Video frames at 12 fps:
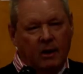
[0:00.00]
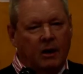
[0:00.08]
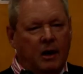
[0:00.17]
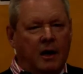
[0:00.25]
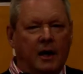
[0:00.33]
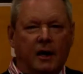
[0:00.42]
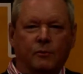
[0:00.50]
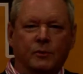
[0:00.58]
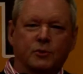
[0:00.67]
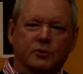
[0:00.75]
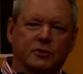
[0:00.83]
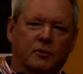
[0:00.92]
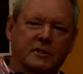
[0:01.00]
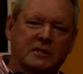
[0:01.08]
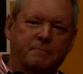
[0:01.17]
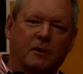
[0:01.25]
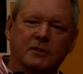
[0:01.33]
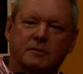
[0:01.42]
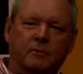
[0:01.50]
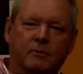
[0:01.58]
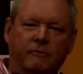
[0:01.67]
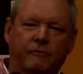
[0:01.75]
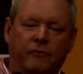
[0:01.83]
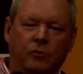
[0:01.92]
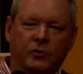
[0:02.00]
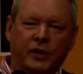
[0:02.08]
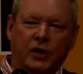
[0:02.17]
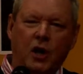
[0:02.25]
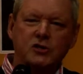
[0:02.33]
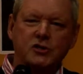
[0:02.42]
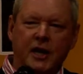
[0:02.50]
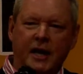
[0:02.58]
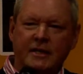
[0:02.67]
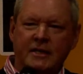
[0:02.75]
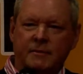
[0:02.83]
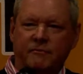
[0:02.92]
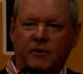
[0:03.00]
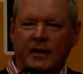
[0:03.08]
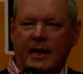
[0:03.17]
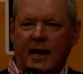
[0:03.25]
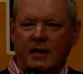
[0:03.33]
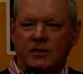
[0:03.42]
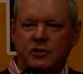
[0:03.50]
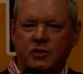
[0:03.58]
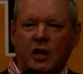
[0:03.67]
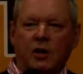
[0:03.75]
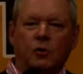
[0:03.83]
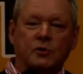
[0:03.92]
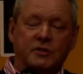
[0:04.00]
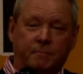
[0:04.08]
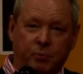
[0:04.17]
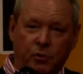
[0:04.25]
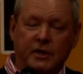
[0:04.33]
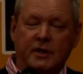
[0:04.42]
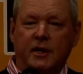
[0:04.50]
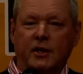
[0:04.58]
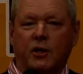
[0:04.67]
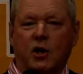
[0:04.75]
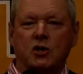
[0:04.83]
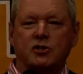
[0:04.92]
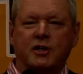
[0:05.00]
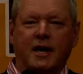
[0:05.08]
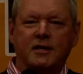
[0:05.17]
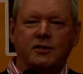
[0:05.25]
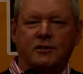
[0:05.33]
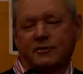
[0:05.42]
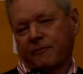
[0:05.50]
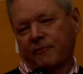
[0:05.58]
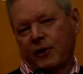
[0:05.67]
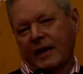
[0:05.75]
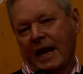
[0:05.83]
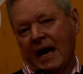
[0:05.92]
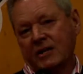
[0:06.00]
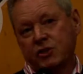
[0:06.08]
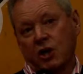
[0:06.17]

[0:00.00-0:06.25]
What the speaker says: I was also responsible for negotiating some very large, supporting the negotiations of very large